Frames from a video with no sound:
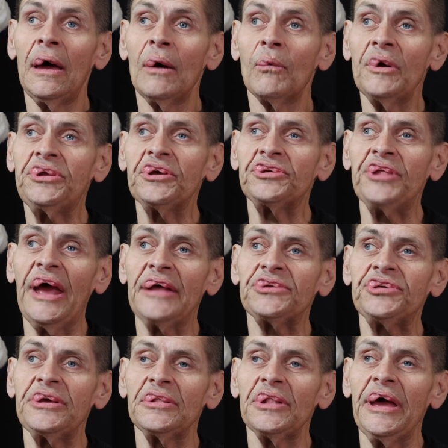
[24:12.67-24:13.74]
which is
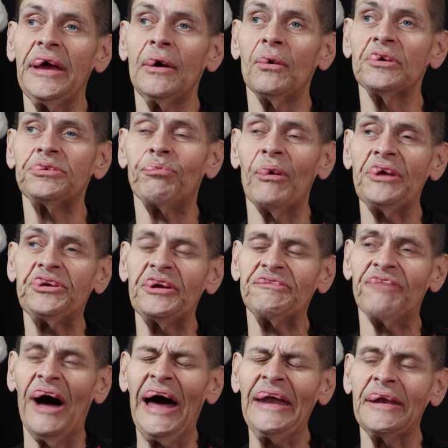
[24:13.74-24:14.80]
Nancy Lee, who is Bridget
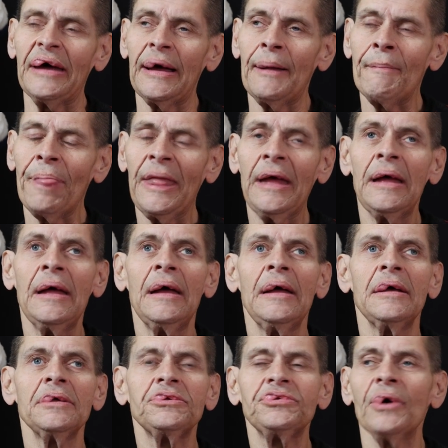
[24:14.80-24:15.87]
Fonda.
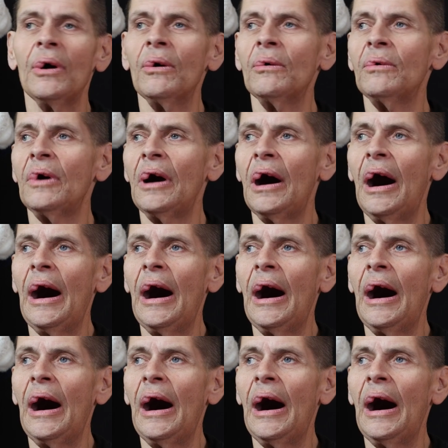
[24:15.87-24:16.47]
So